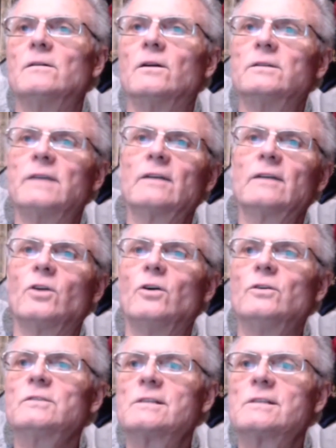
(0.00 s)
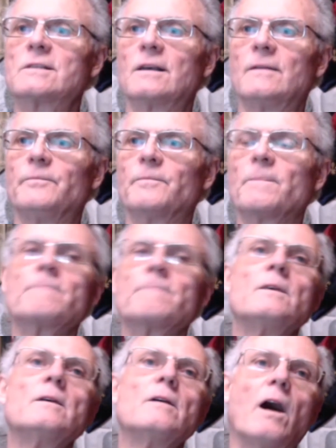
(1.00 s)
or Tectos is
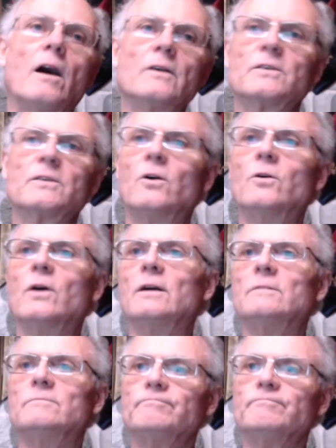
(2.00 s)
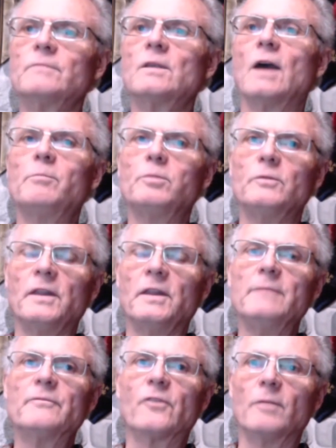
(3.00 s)
also the
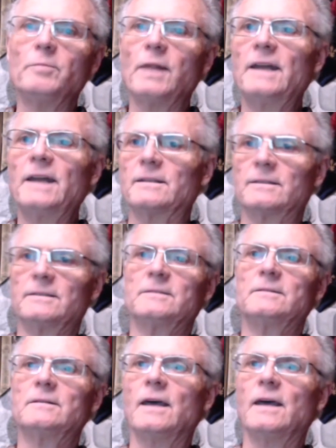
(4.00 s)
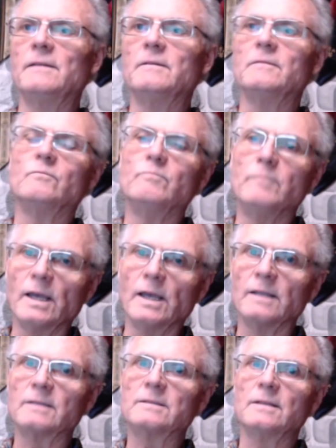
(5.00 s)
name for a planet, and
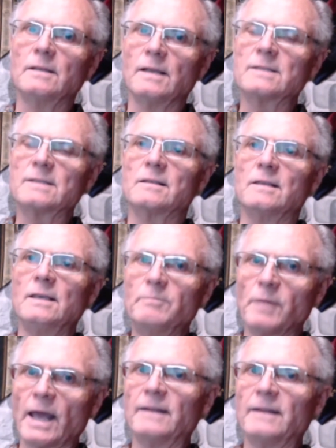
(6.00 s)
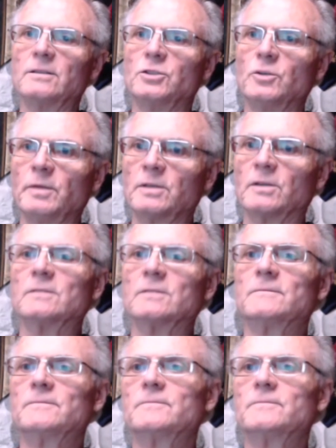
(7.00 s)
it's the planet Jupiter.